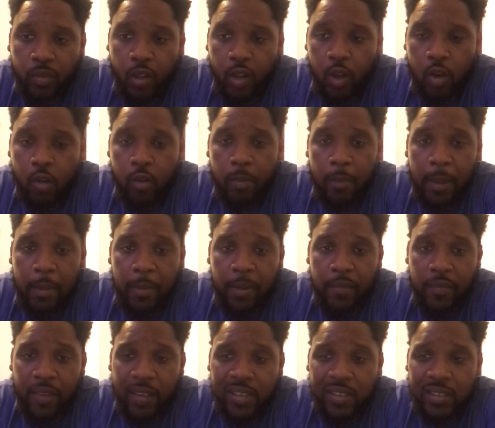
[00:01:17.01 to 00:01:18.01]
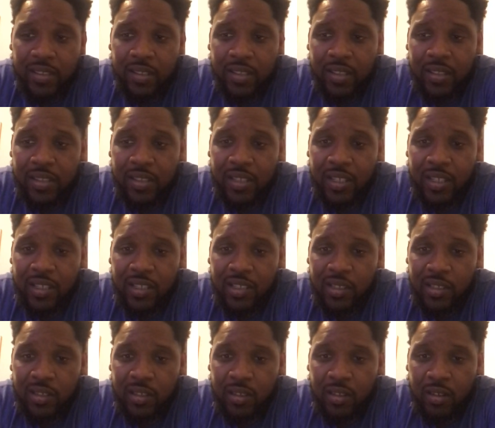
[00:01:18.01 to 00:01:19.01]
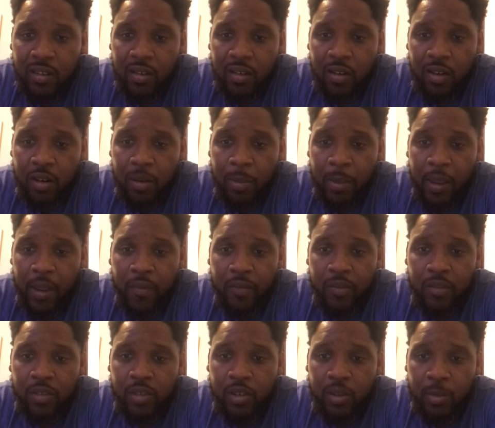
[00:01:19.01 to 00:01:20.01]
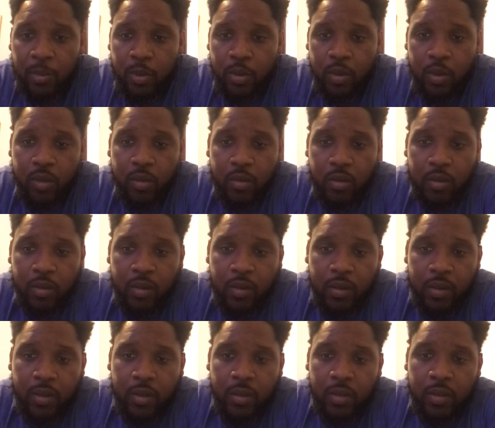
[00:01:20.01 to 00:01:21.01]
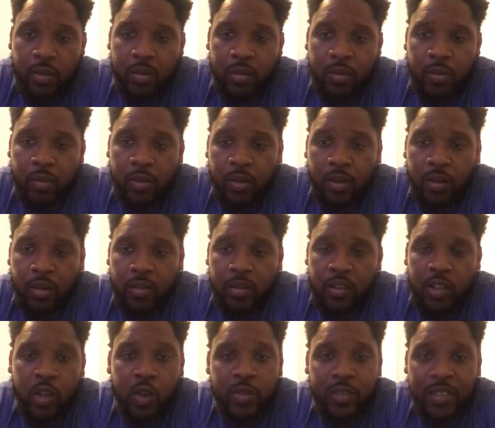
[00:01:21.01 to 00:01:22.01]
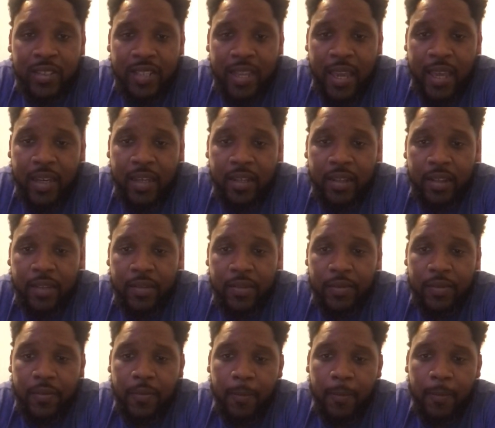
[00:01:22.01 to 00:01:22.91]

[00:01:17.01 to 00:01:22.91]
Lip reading: or we may be facing extinction or painful turmoil. What the Earth shows has had enough.